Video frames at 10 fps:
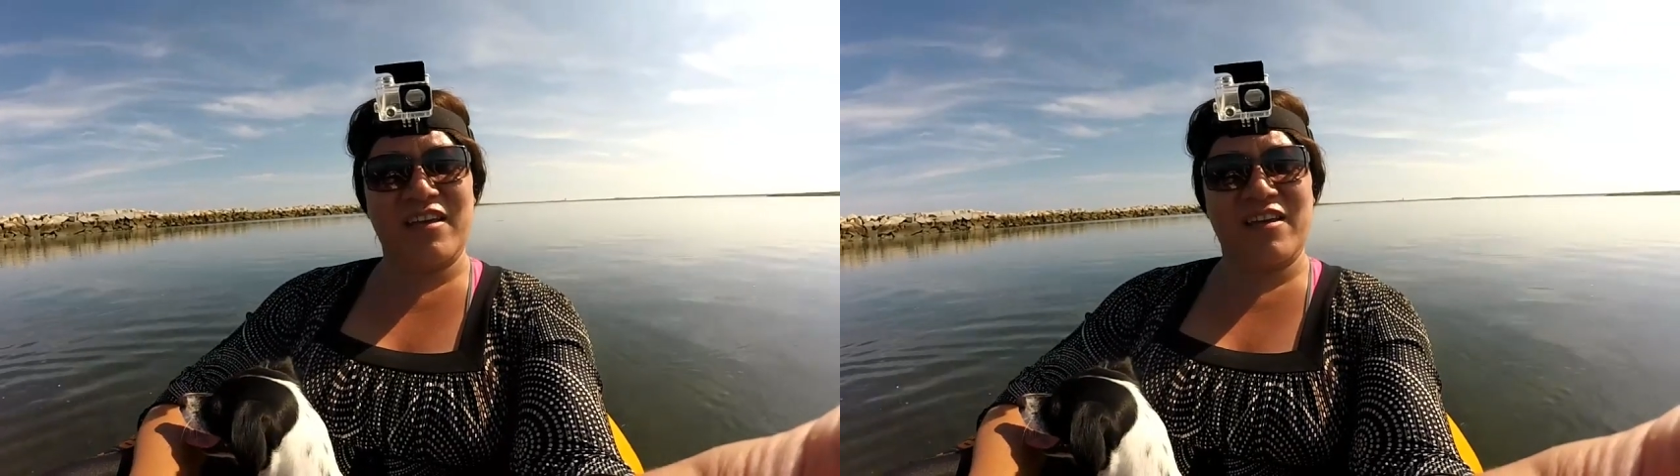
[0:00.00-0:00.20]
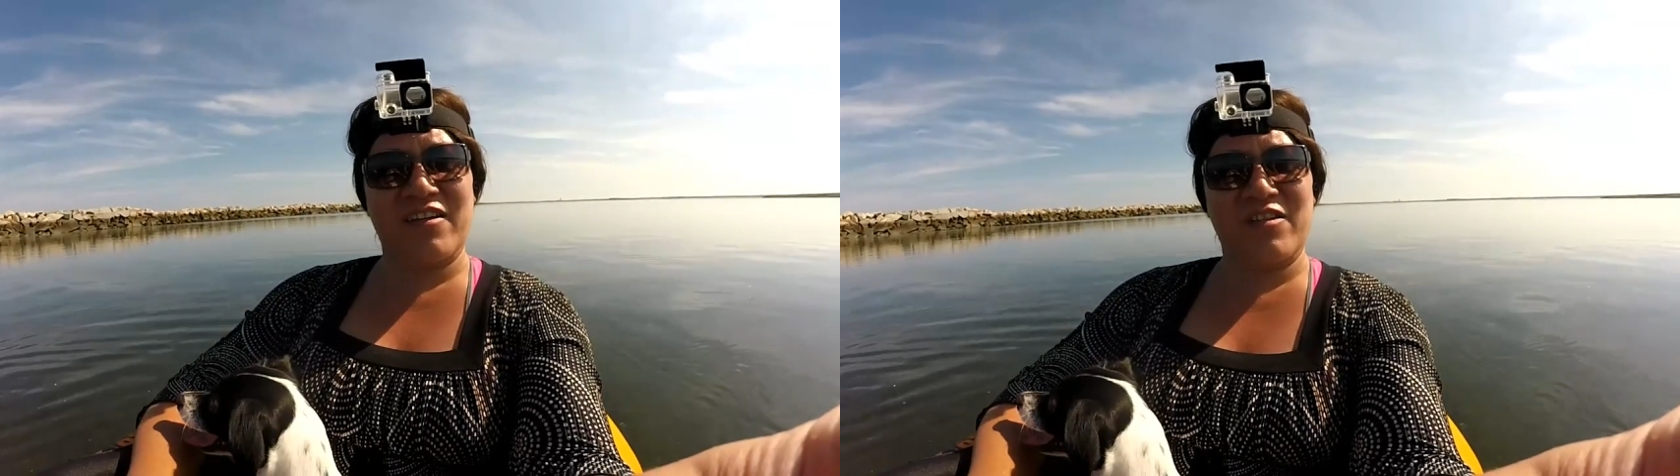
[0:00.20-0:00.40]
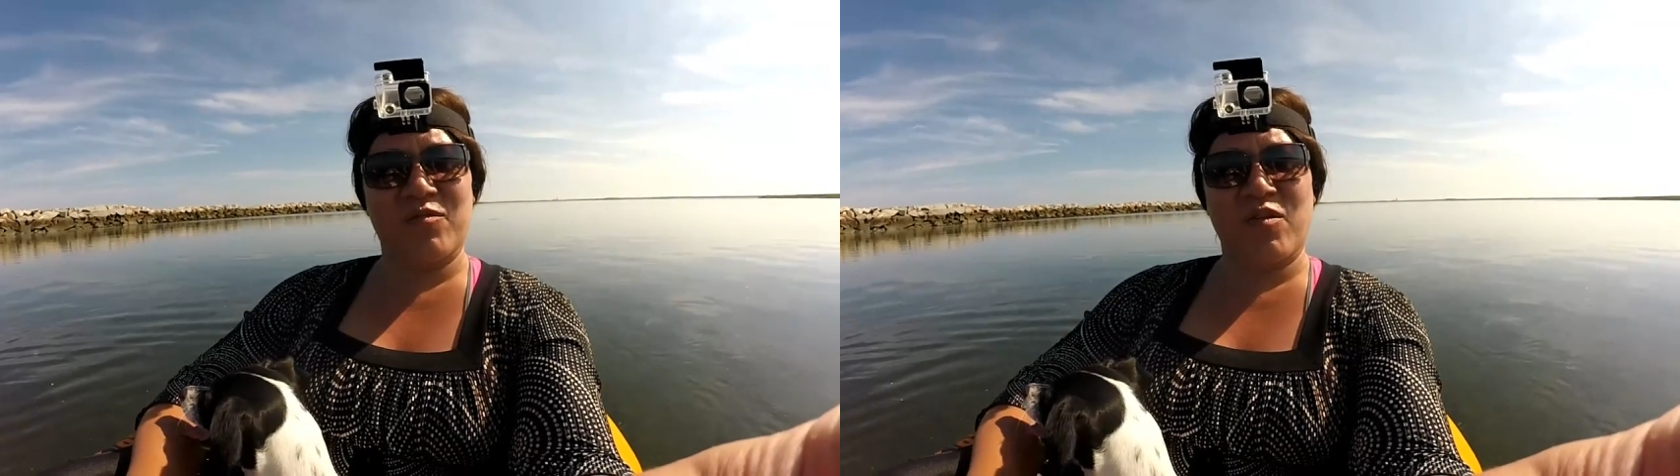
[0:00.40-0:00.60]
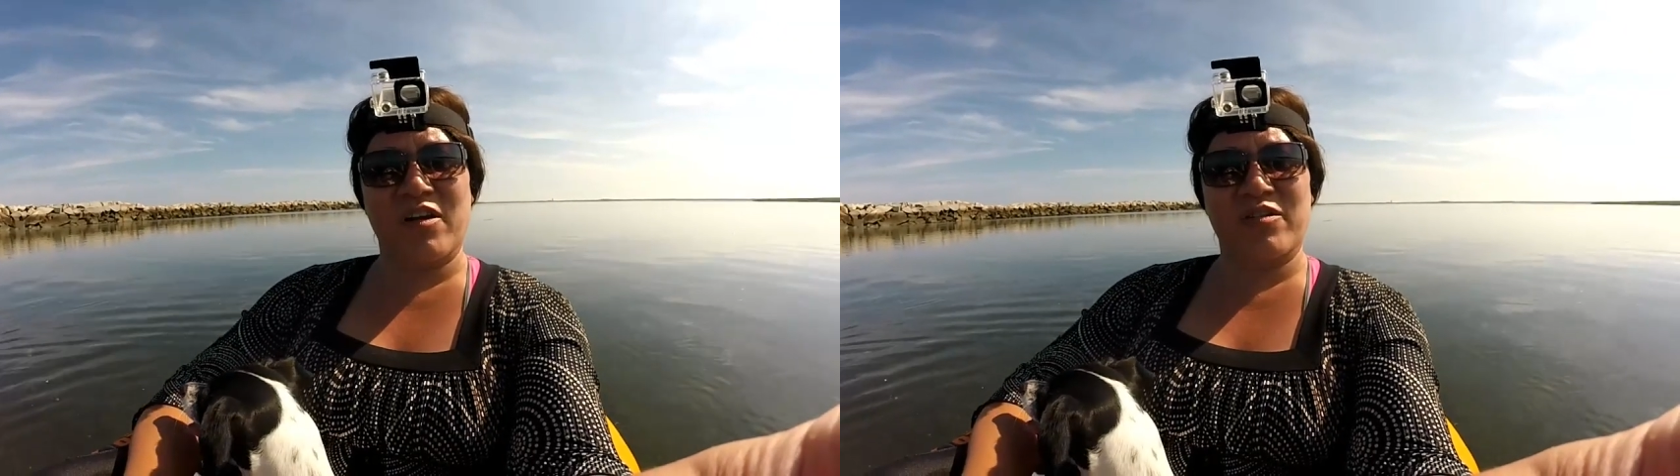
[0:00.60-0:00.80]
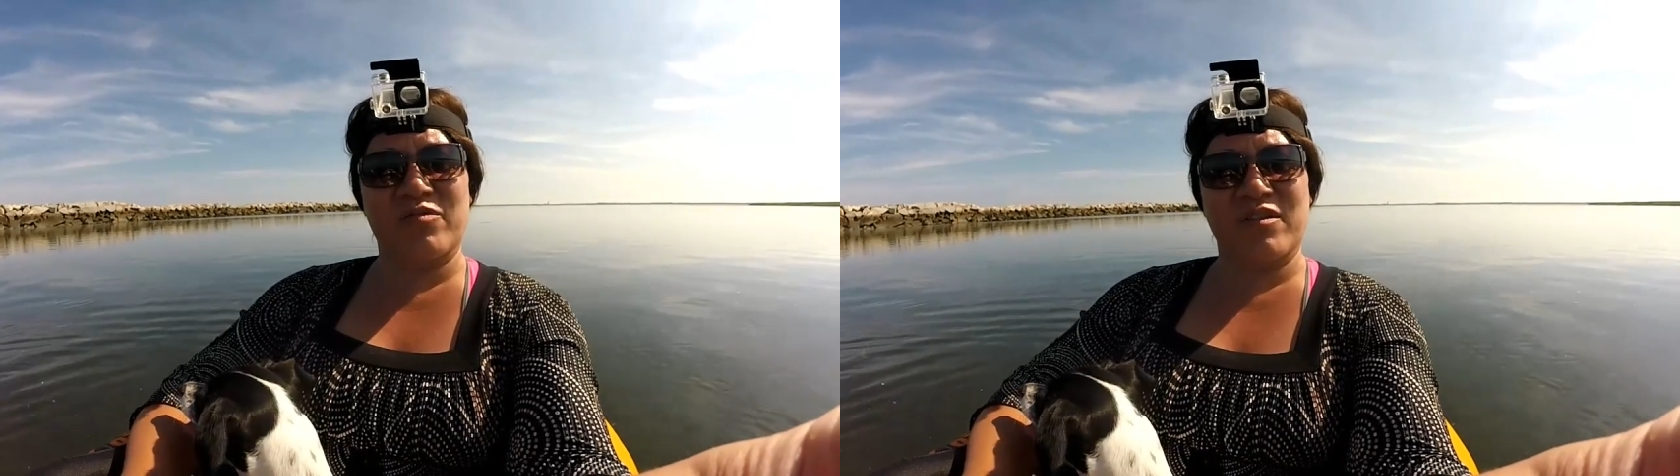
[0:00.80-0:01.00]
here and the
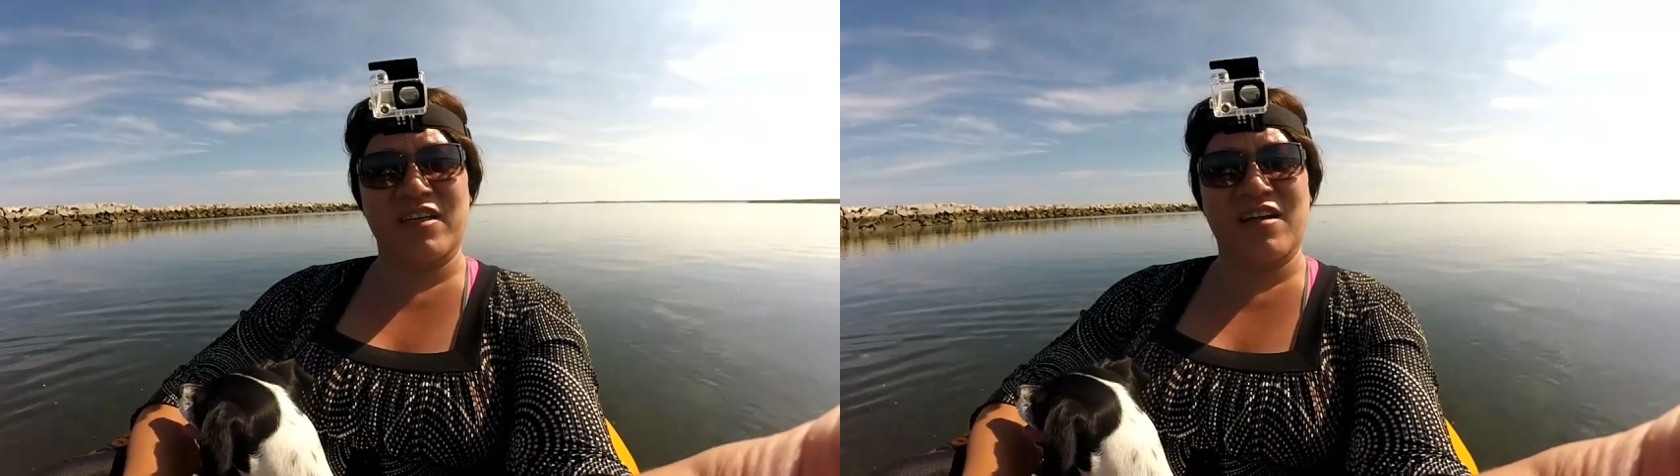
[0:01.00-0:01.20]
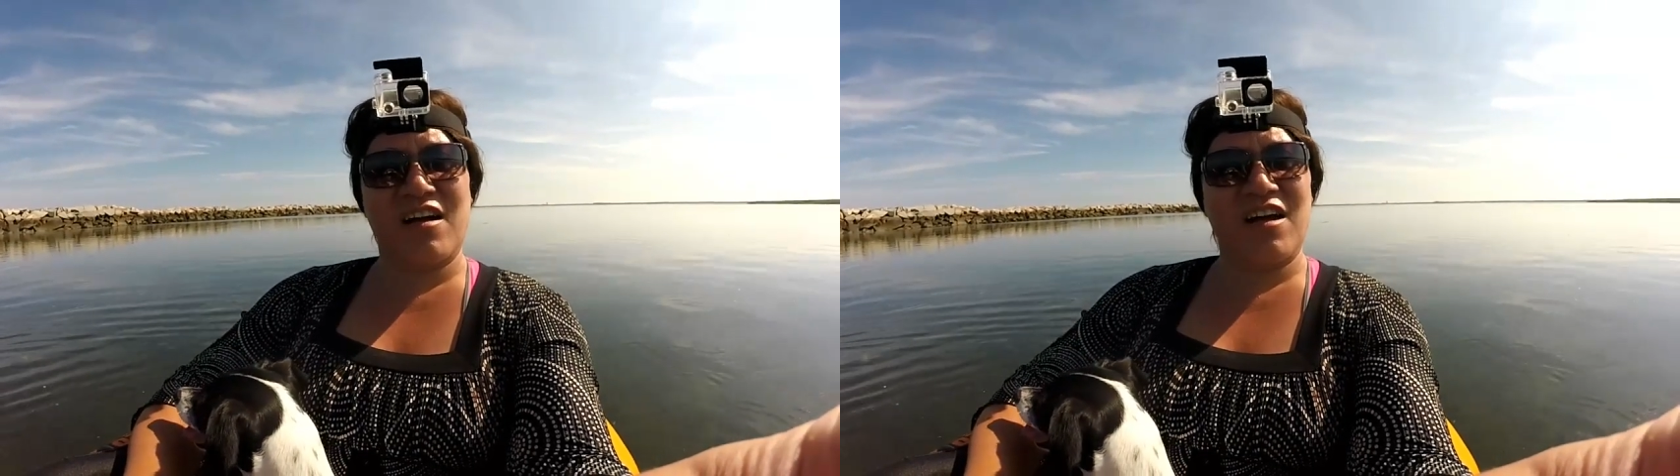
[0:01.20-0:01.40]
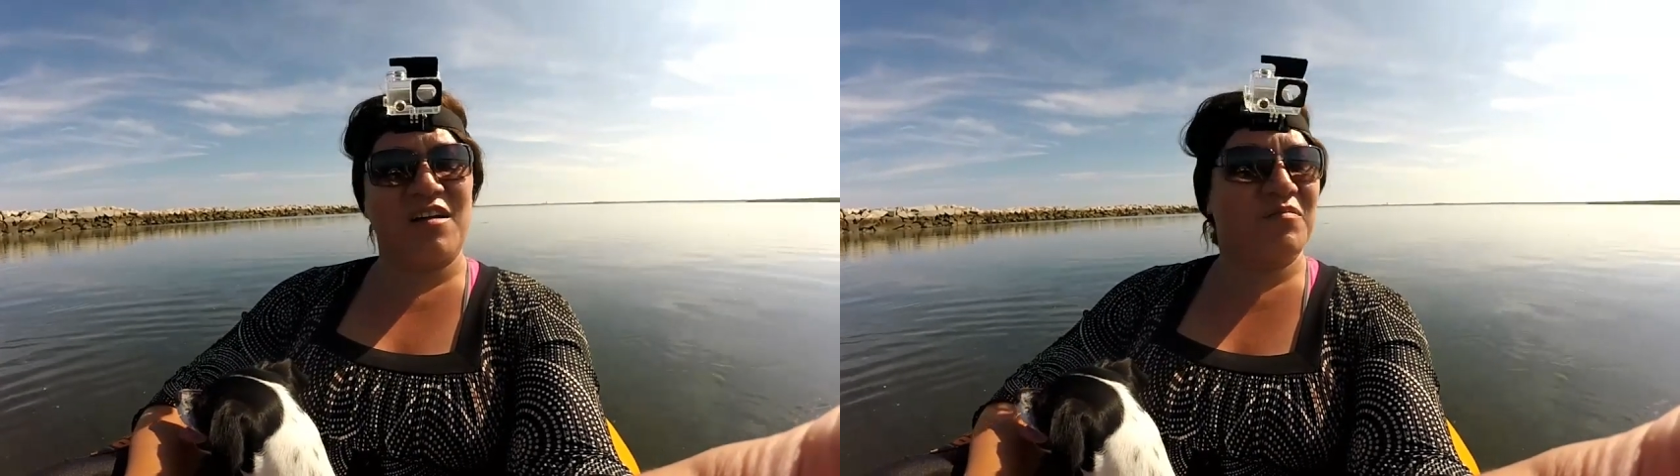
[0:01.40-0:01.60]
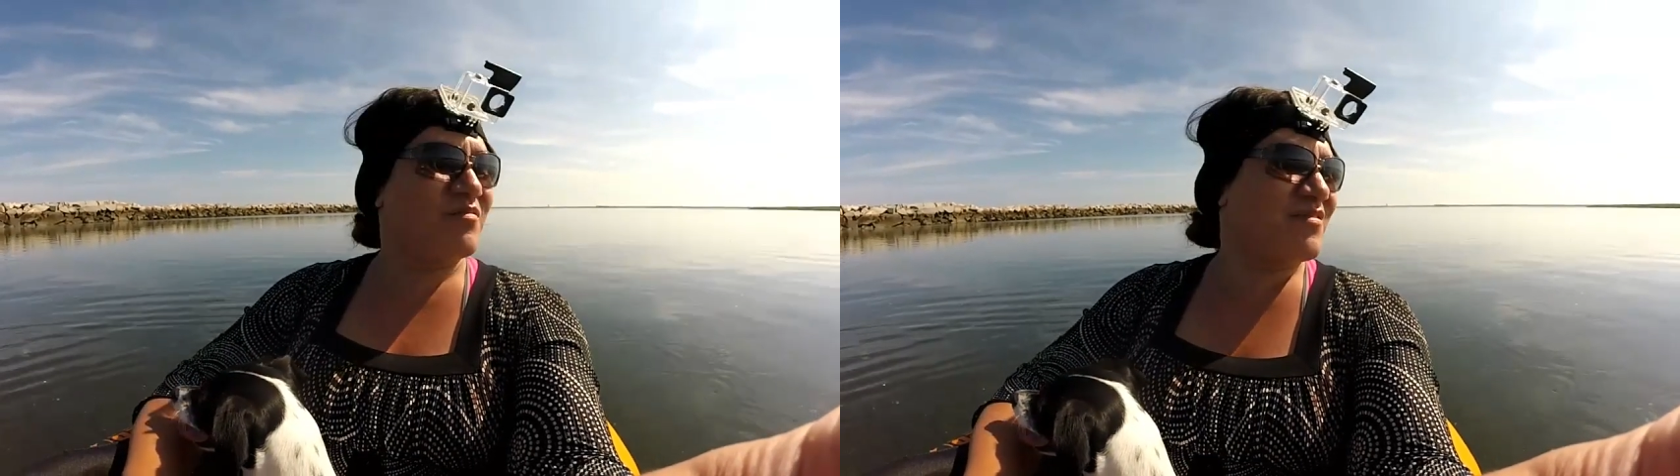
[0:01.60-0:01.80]
water's really calm.